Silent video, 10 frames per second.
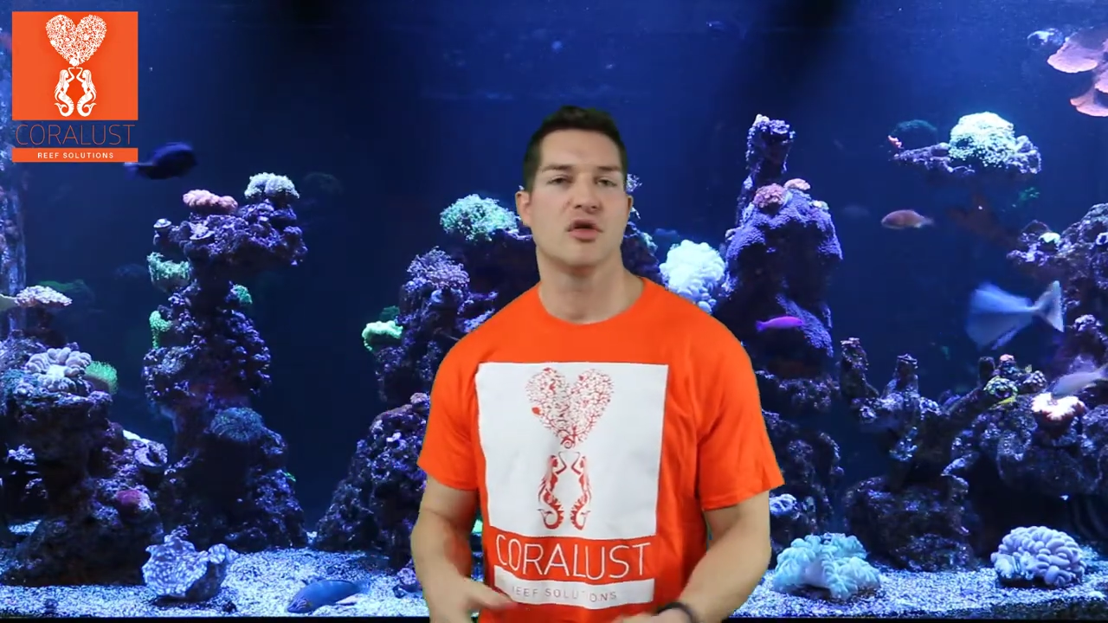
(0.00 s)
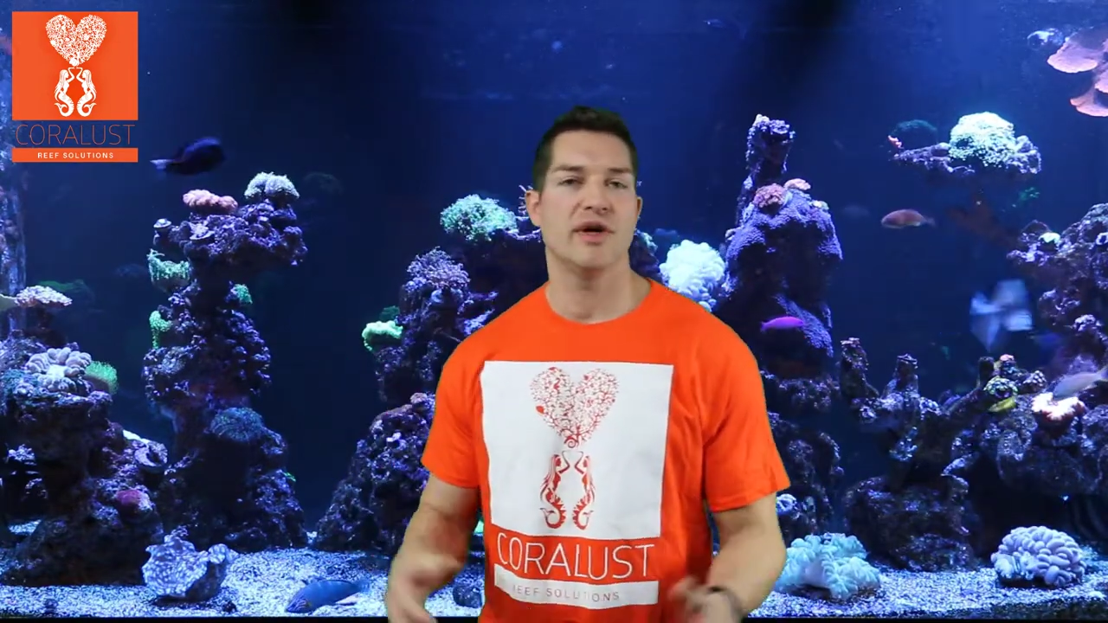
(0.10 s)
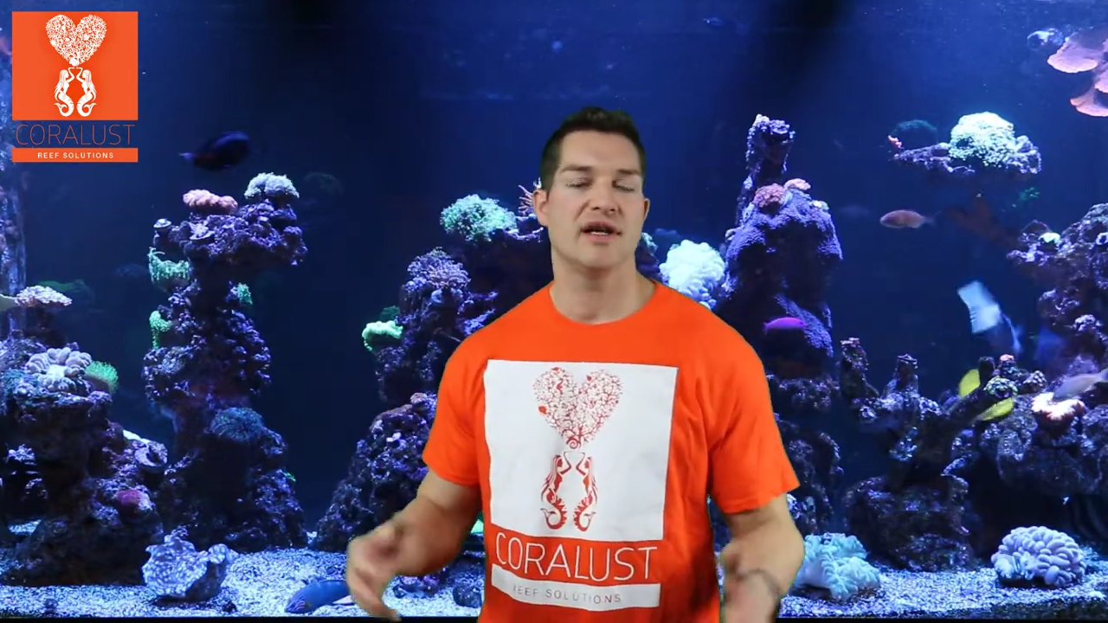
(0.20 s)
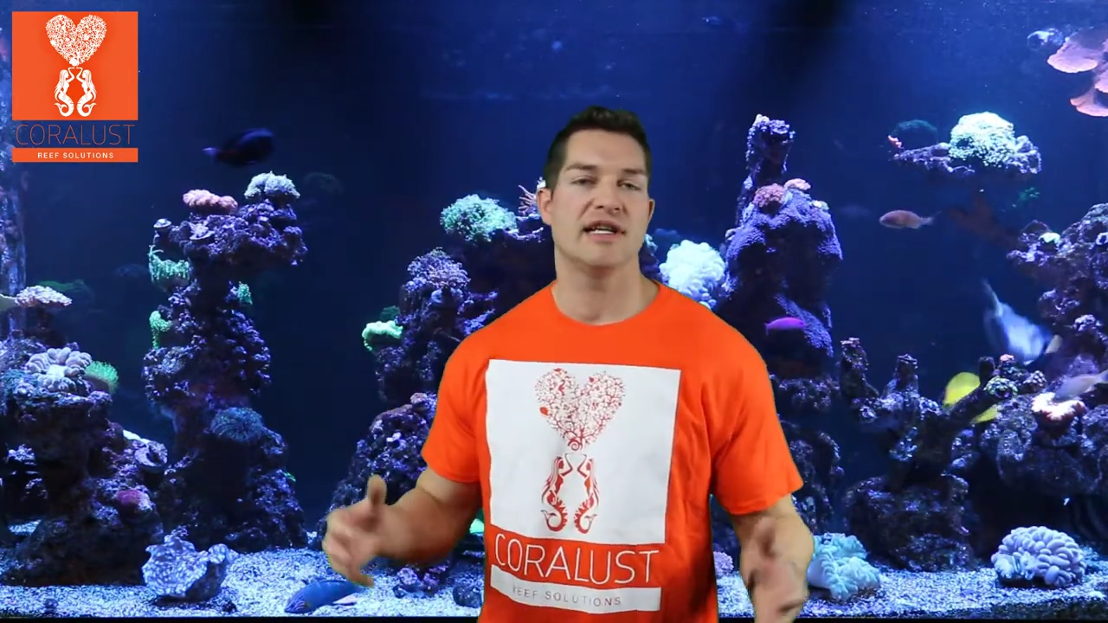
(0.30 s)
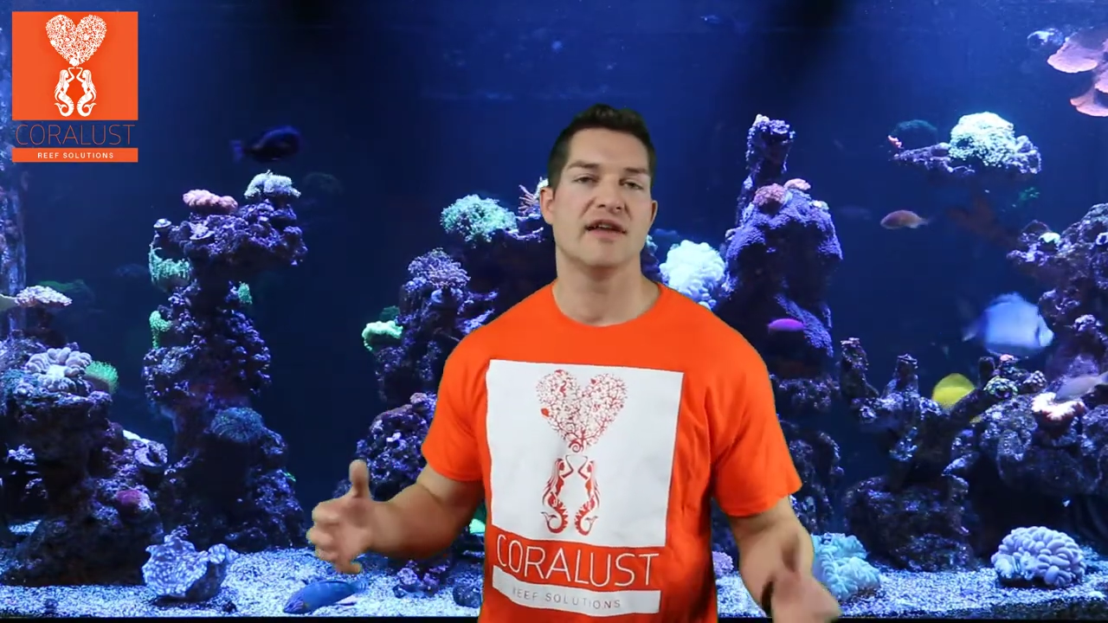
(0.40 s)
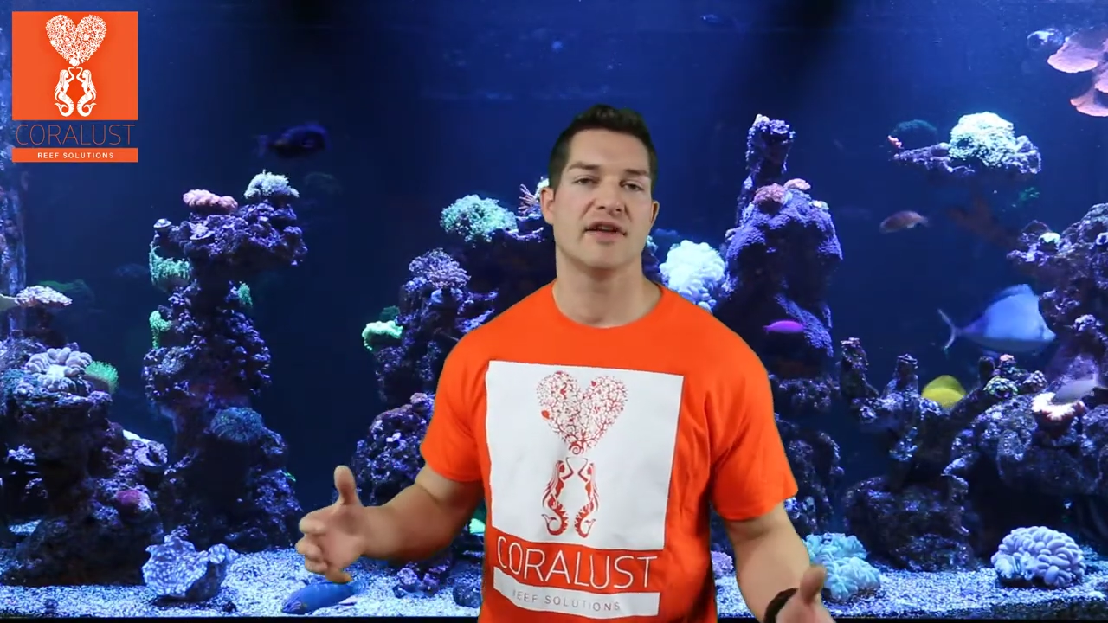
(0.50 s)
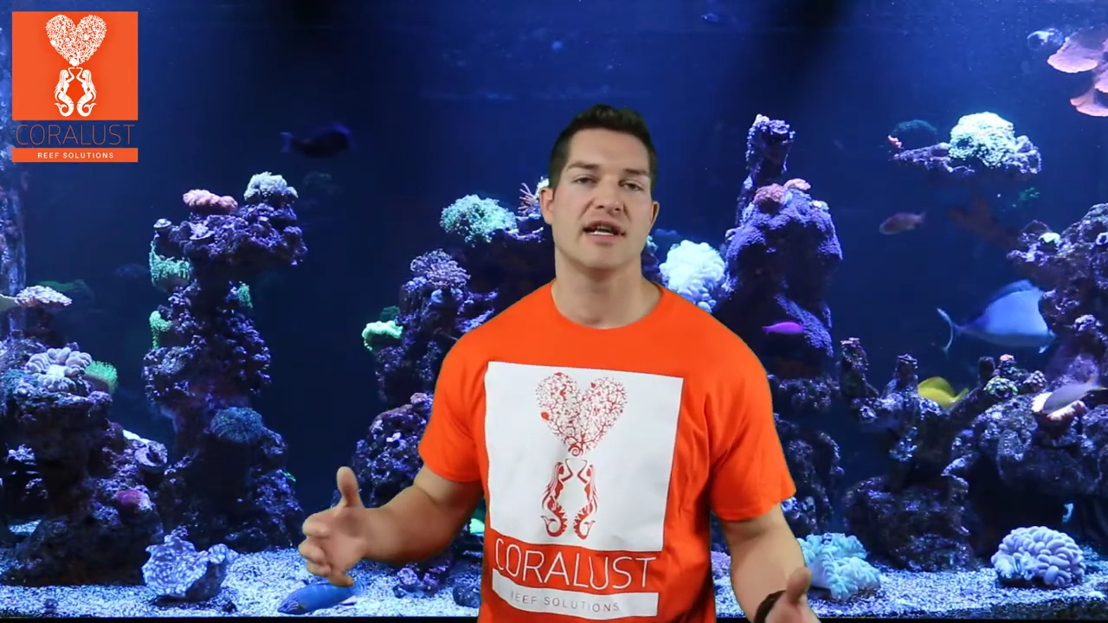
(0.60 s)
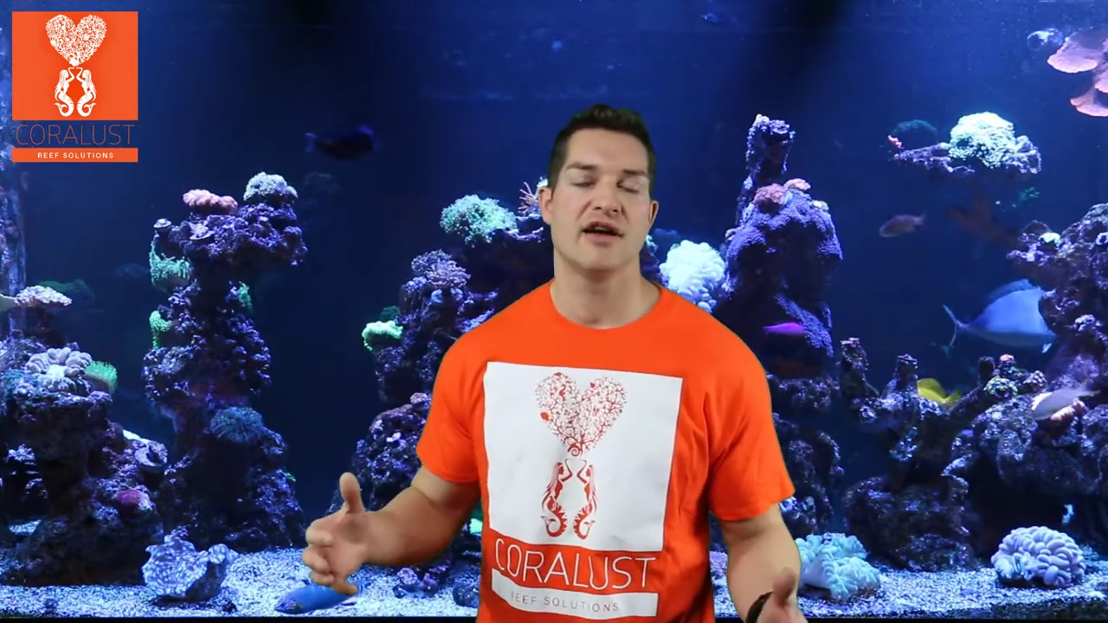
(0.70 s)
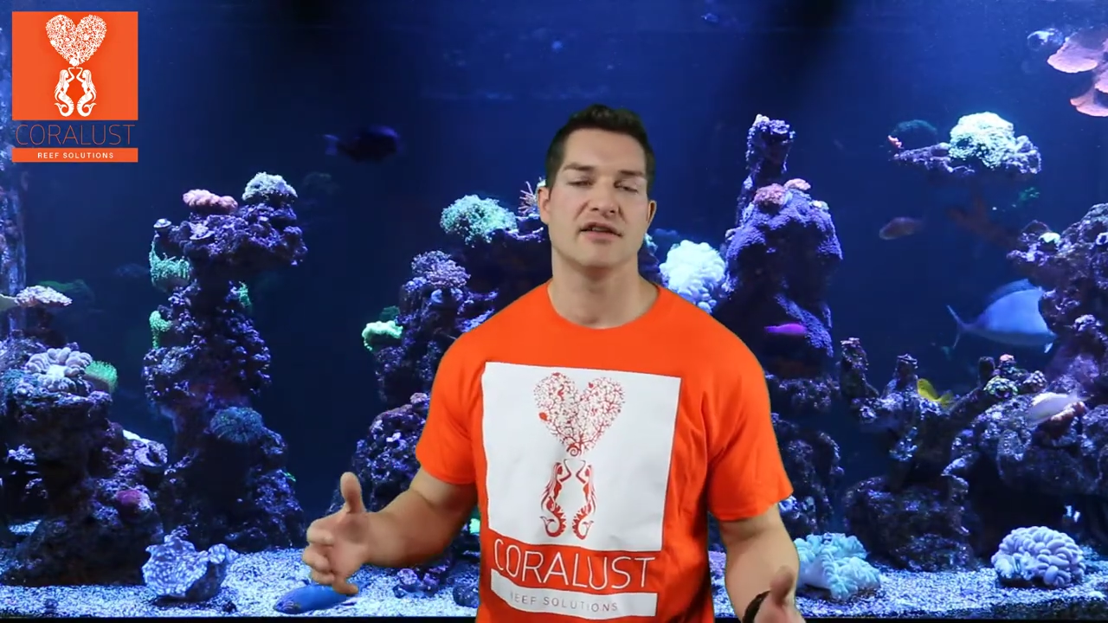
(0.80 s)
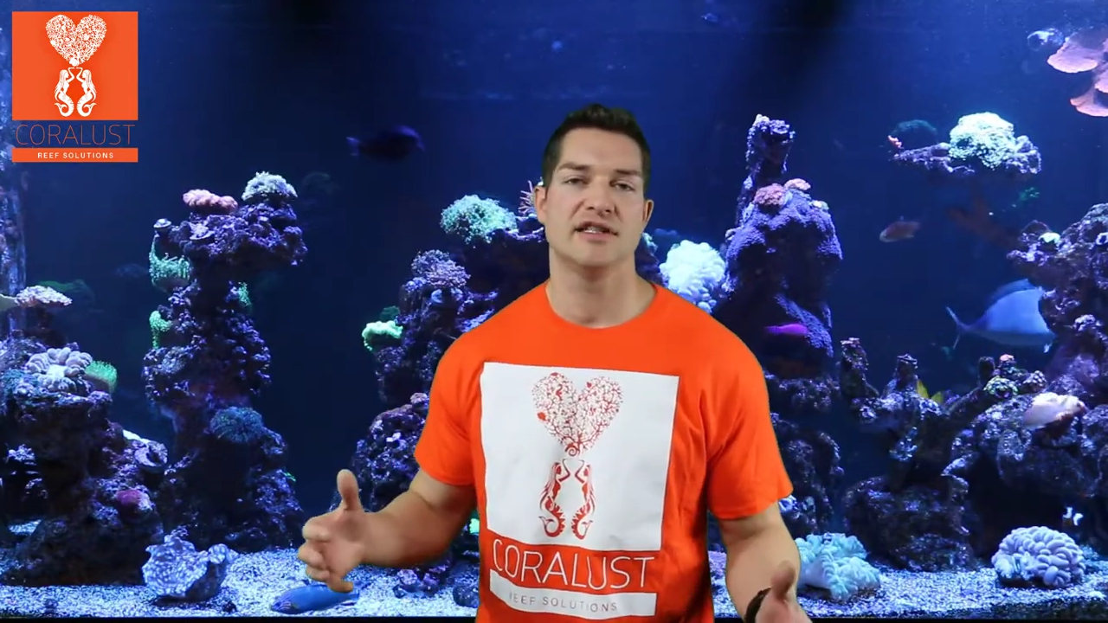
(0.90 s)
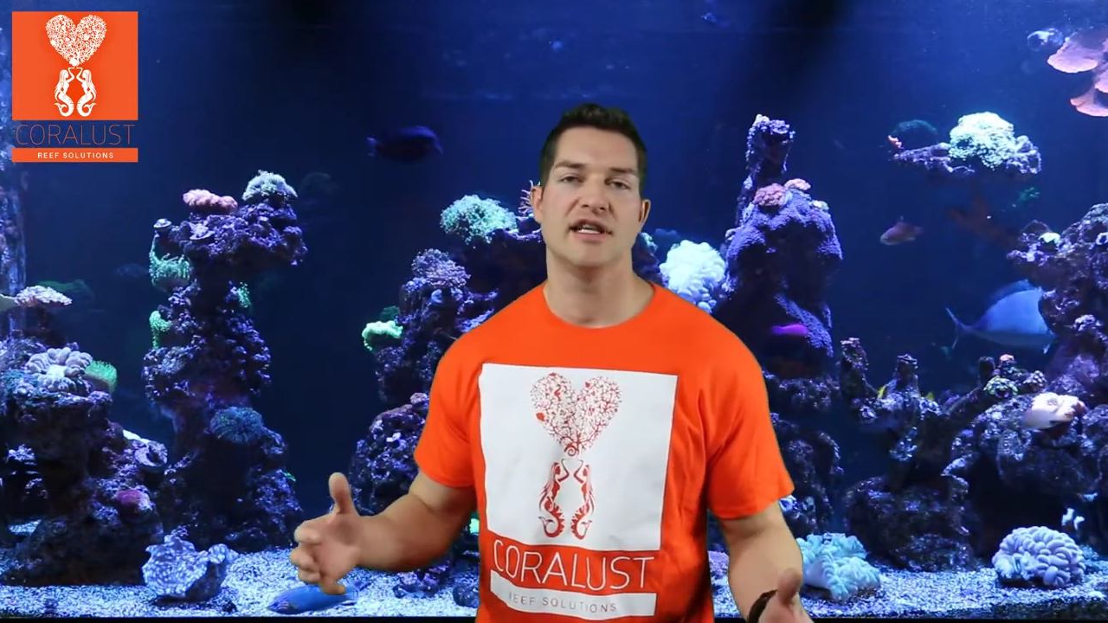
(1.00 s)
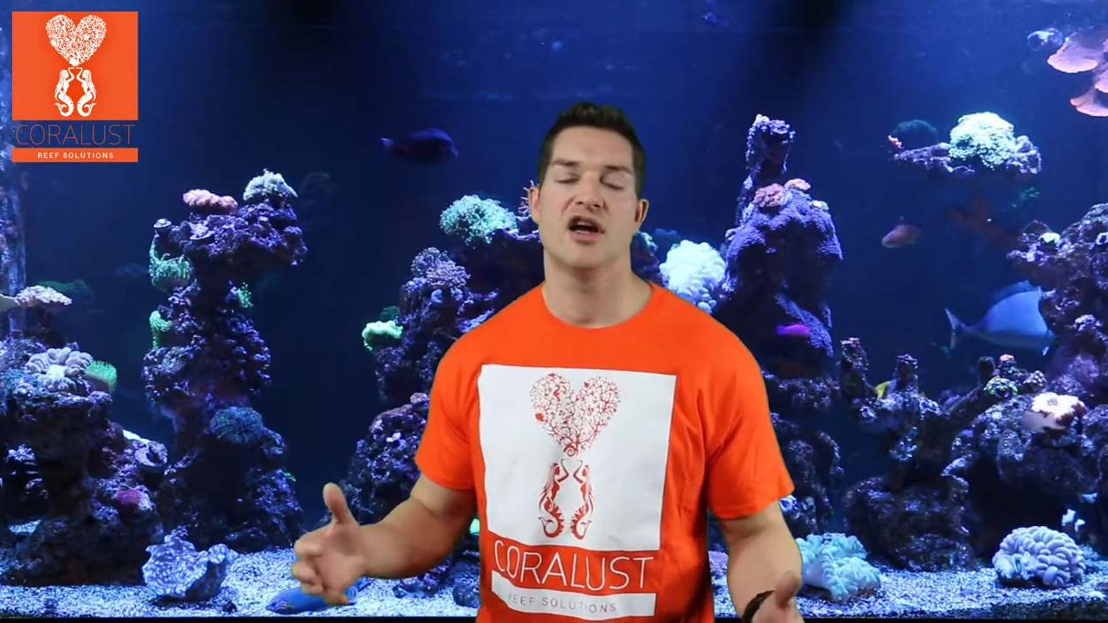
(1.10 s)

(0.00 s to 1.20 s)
we give a guarantee